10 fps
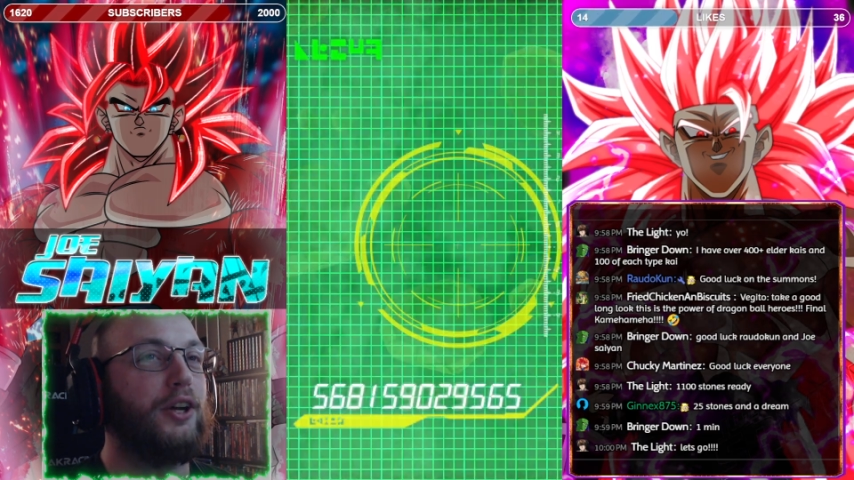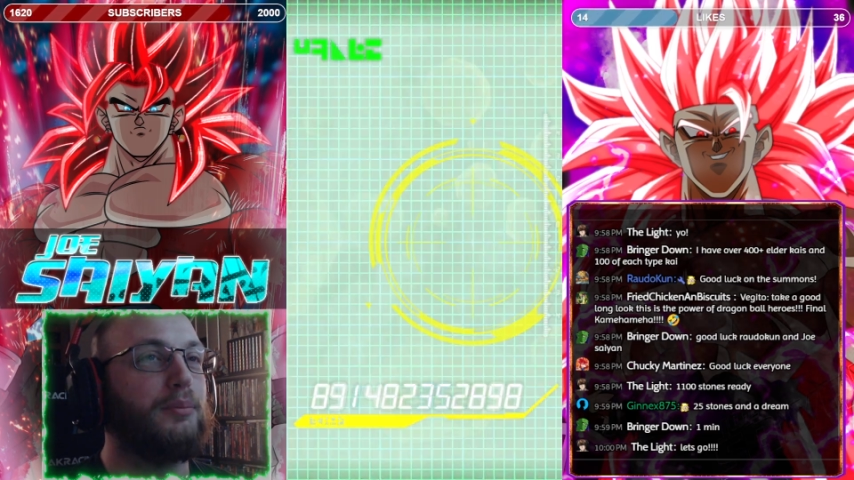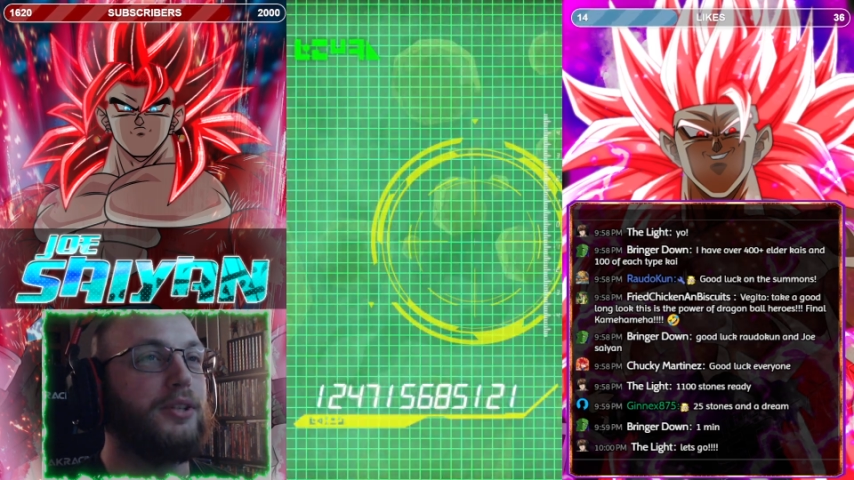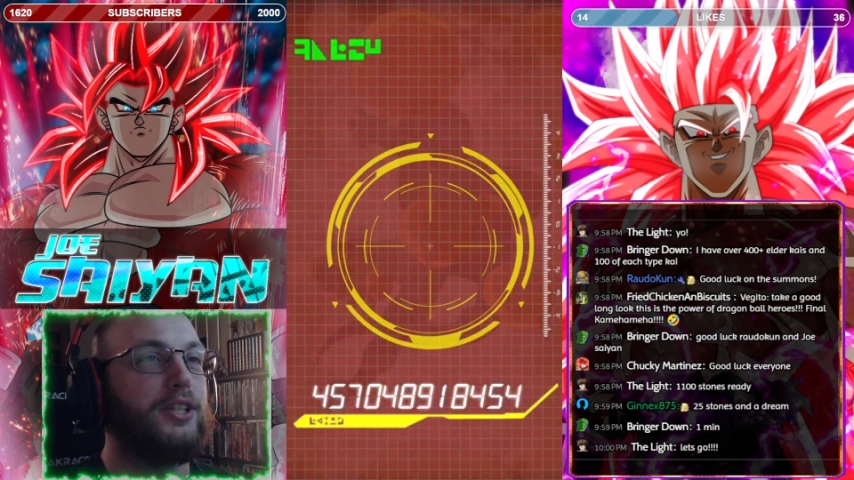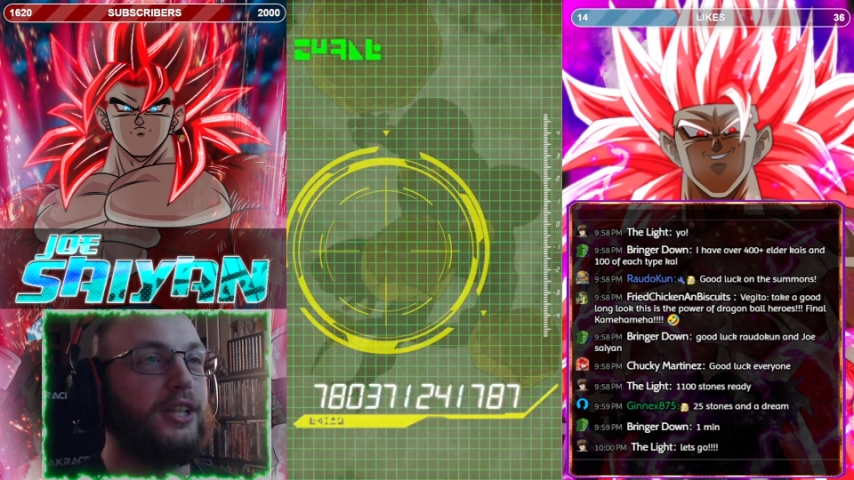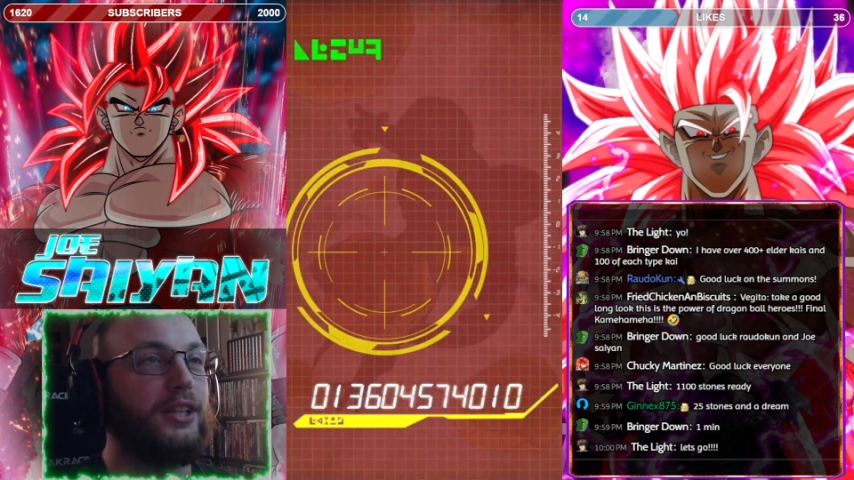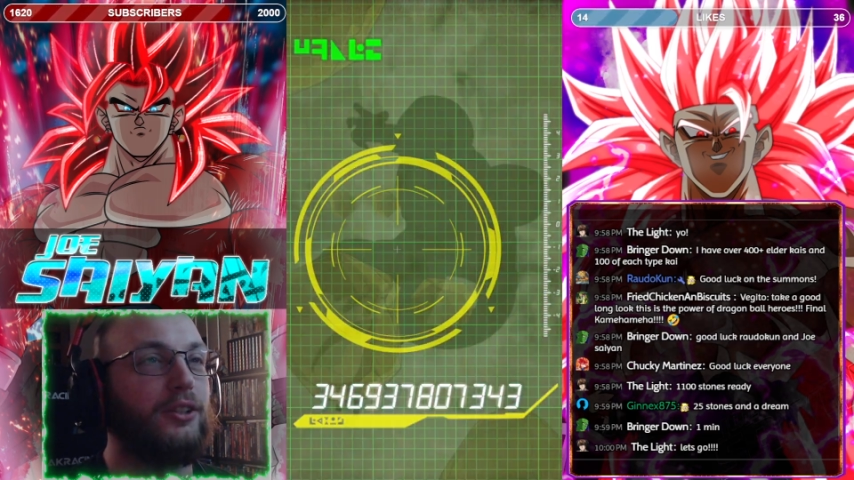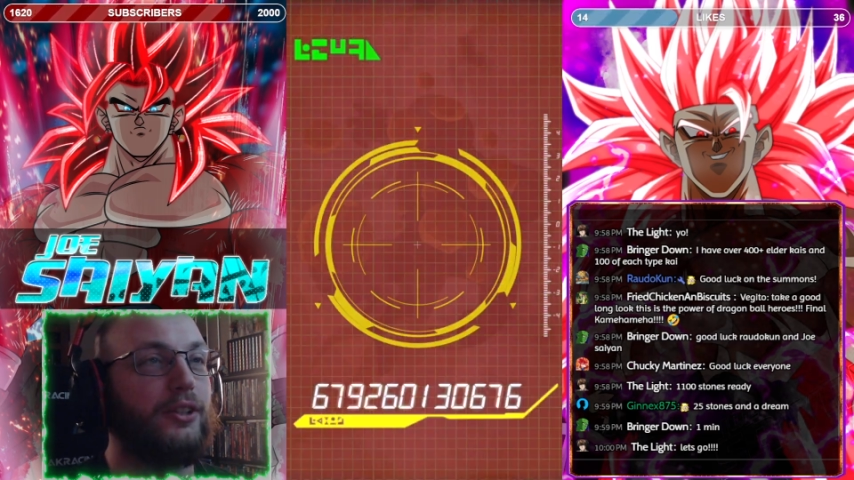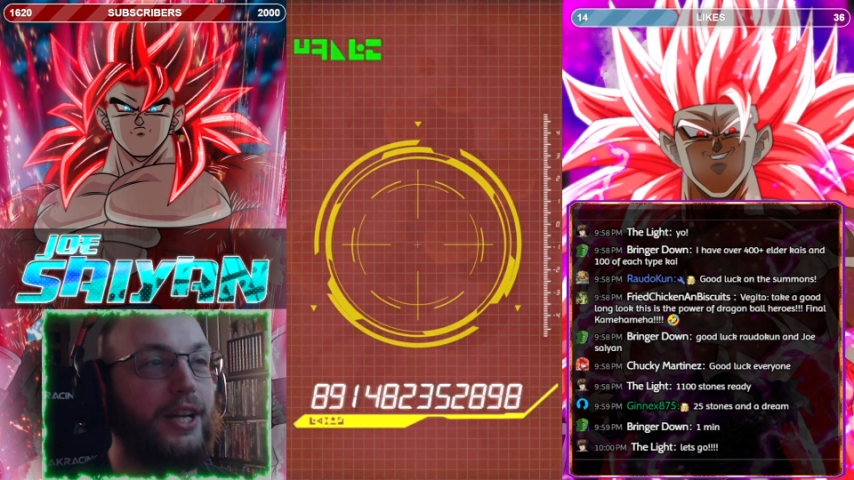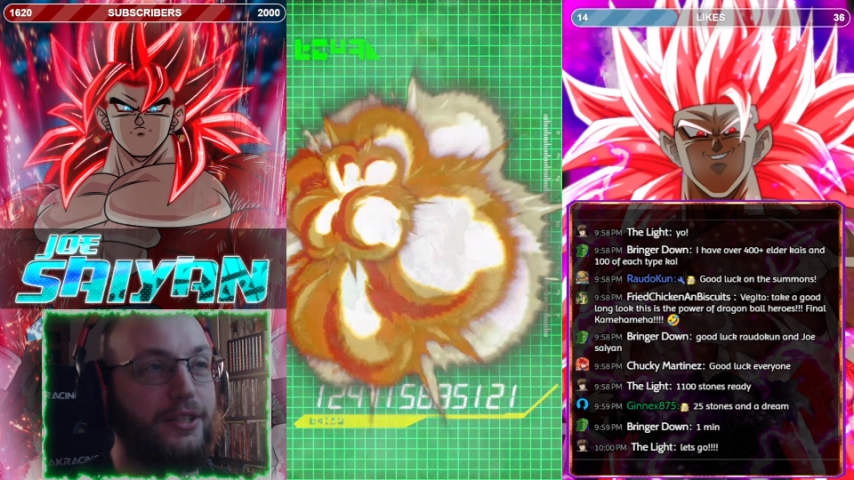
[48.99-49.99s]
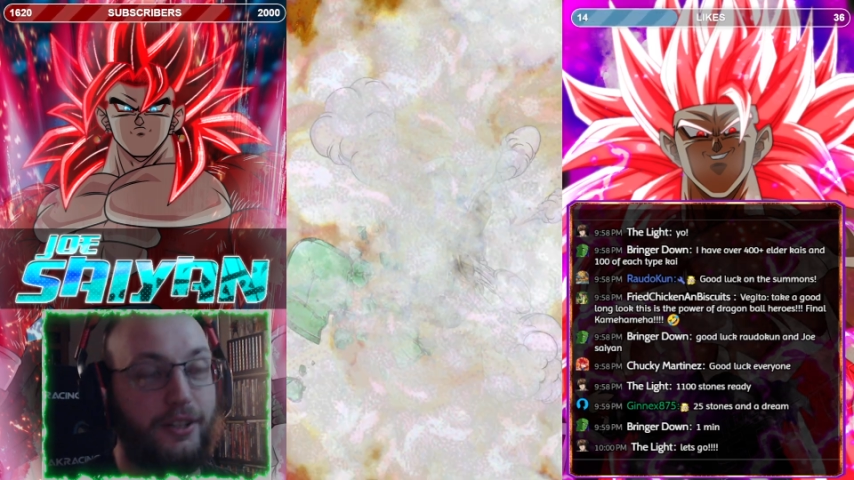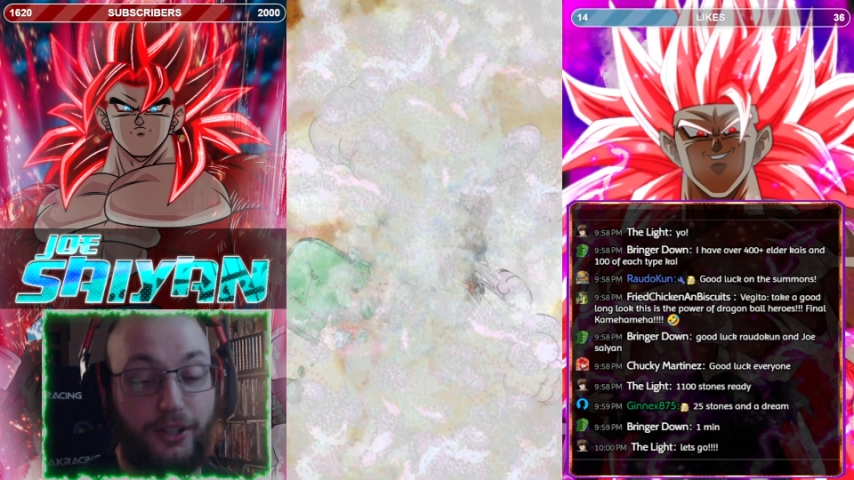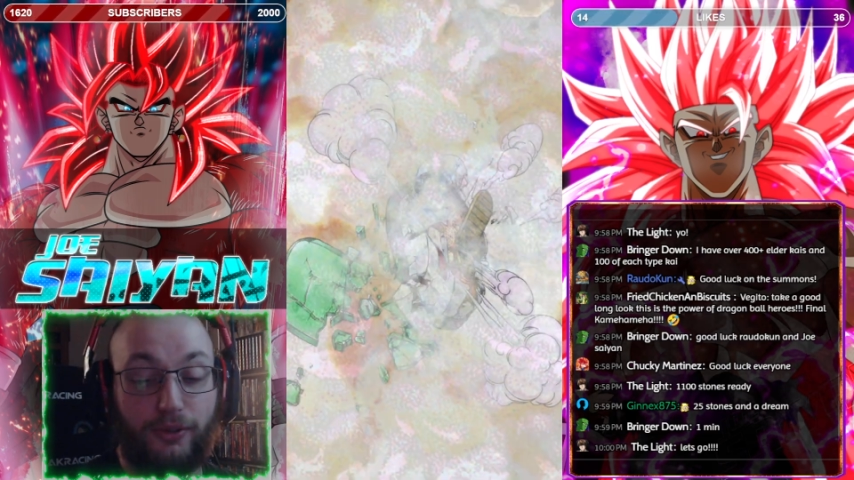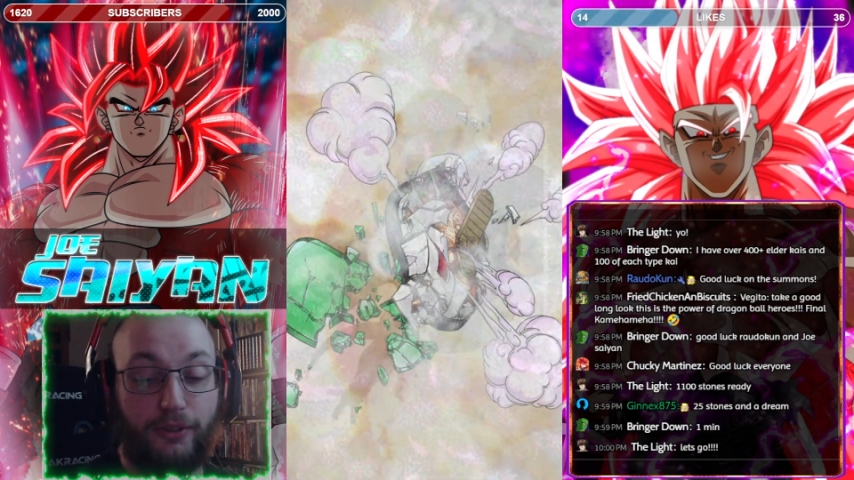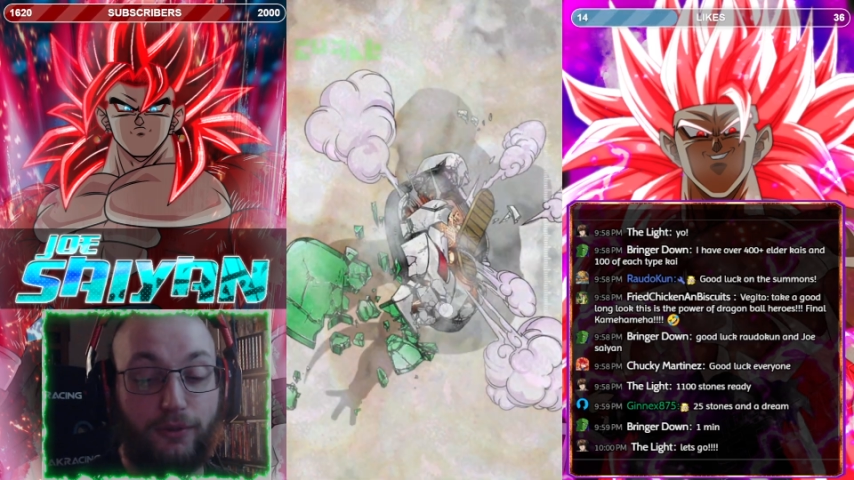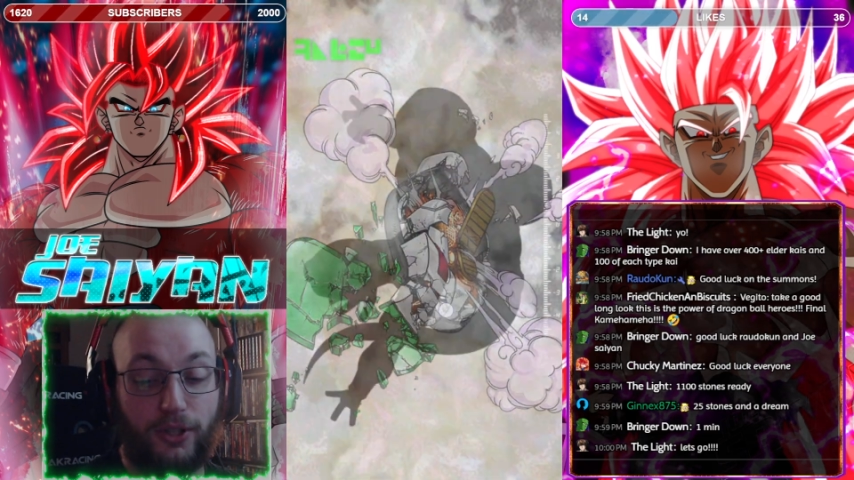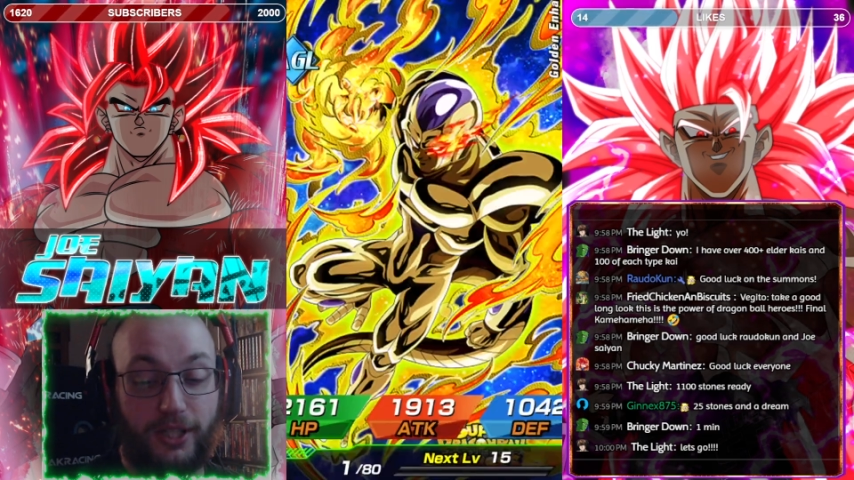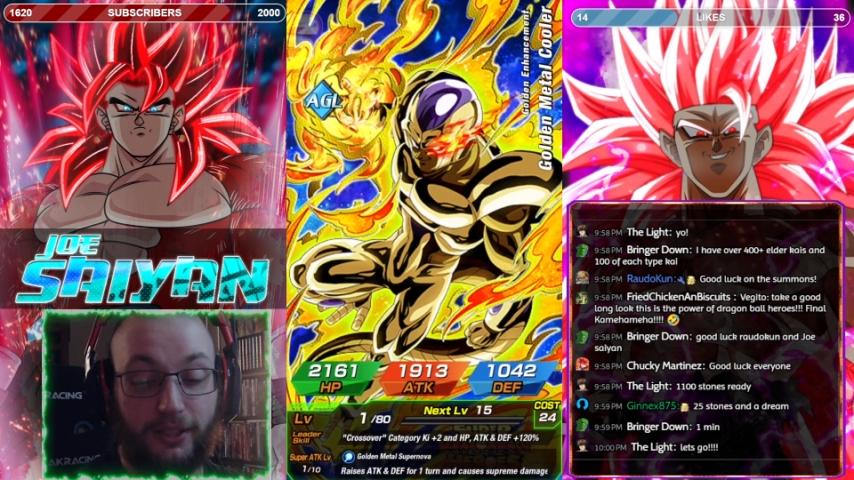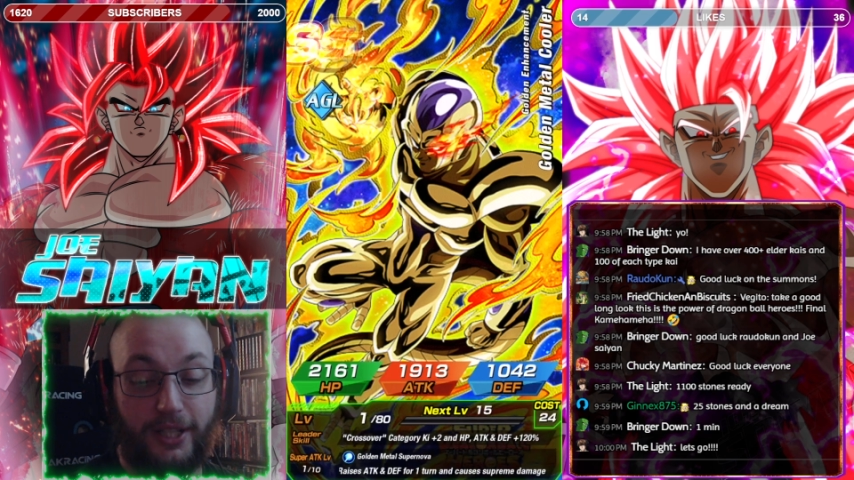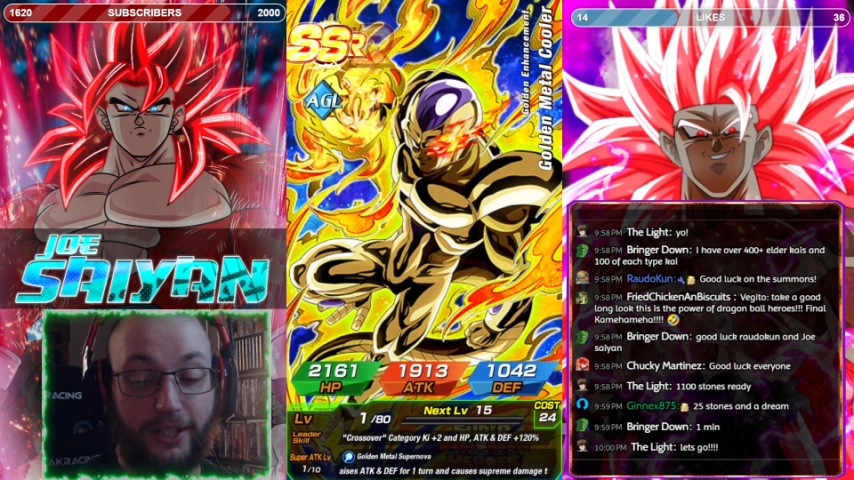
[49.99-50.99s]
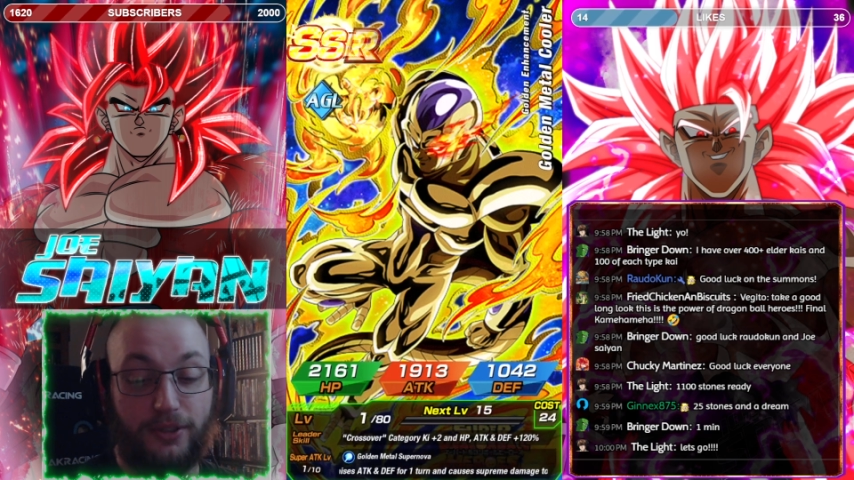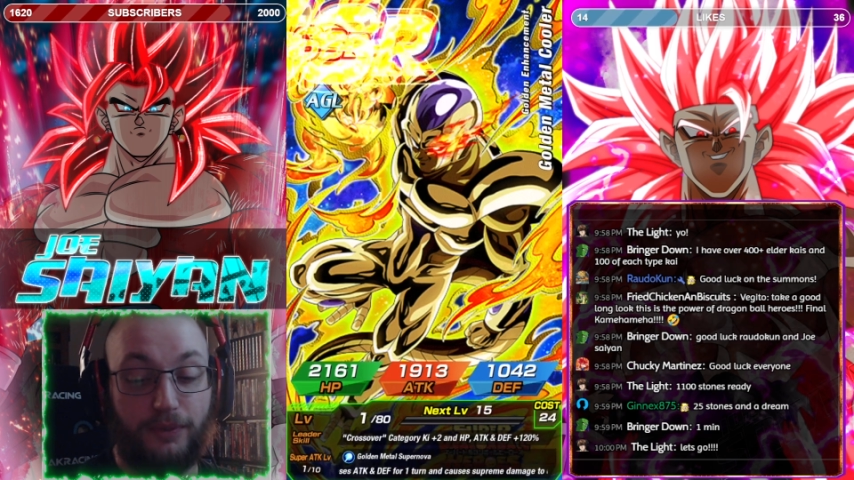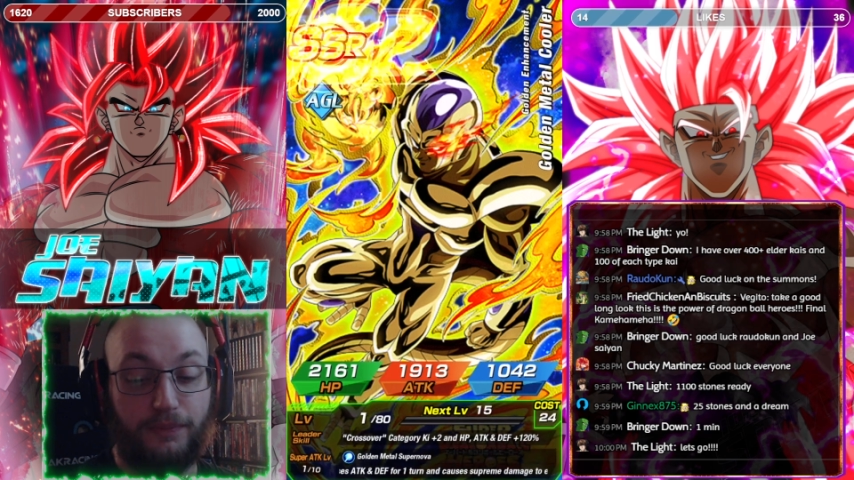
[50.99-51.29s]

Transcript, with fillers: I appreciate you guys that are doing the 14 likes.